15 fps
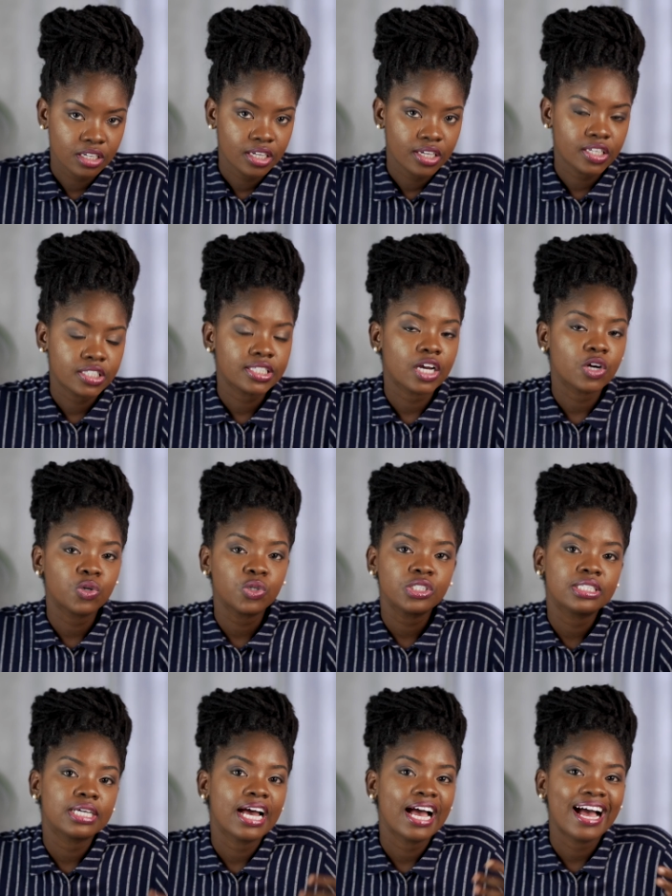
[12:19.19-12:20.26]
It's a good
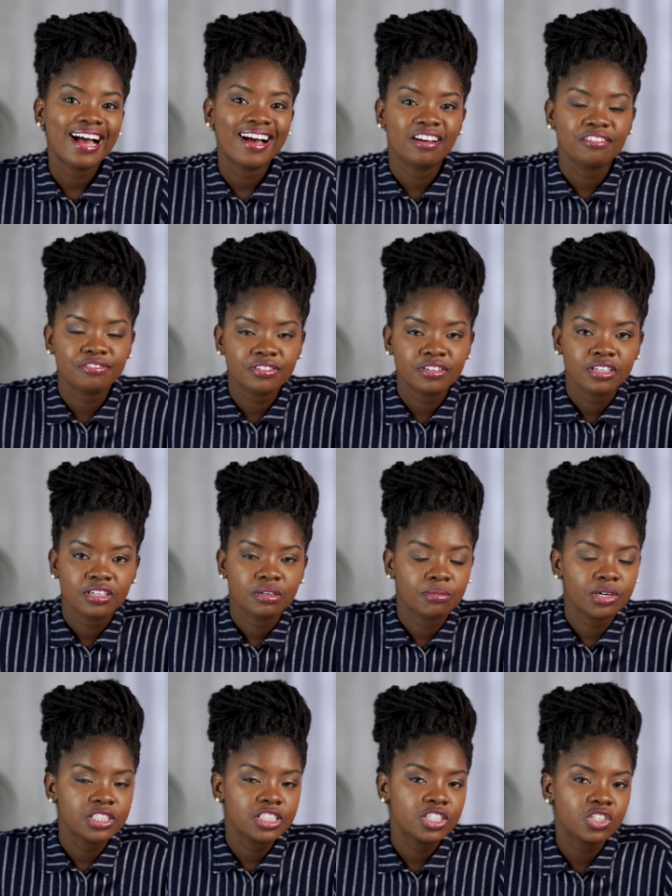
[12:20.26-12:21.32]
to have, but you